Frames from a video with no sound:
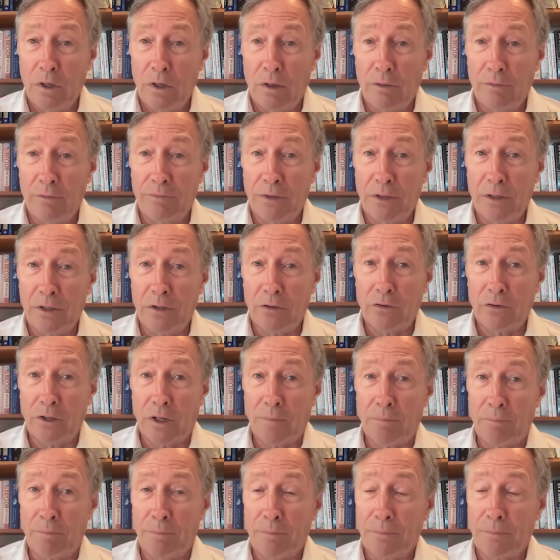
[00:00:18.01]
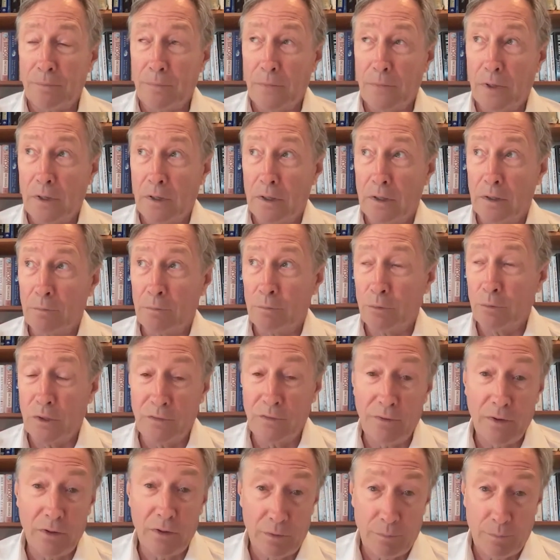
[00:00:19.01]
uh, finish up a
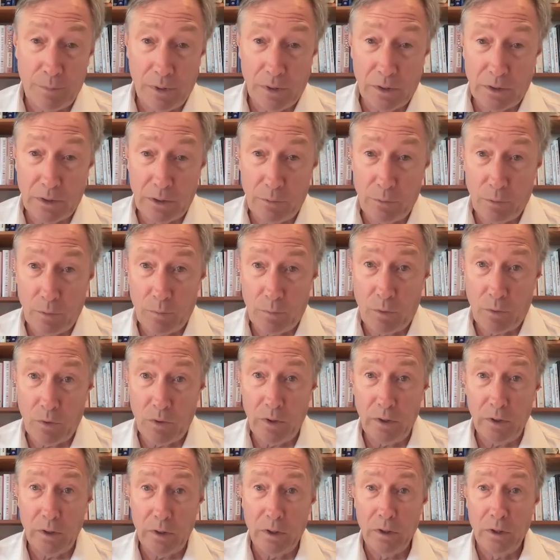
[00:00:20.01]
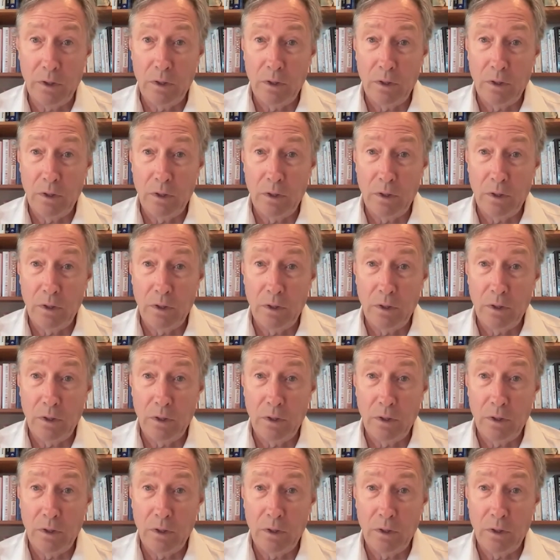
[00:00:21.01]
pre feasibility report,